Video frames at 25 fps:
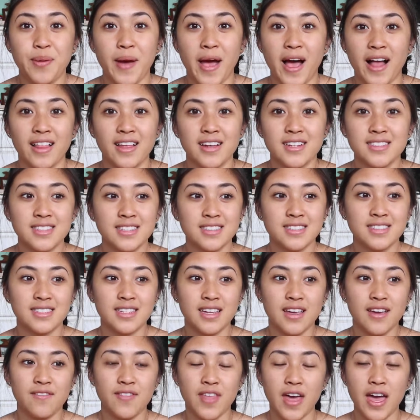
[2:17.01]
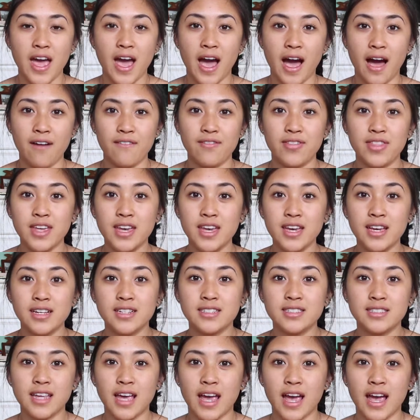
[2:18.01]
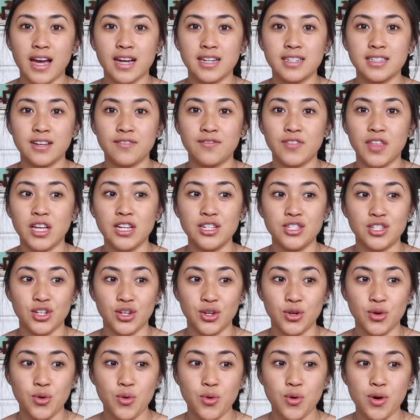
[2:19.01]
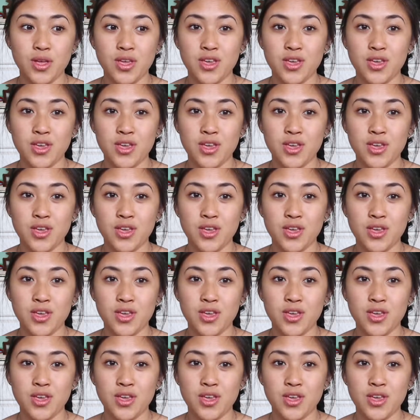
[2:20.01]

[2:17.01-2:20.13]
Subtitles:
palettes and see if they have these, and if they do,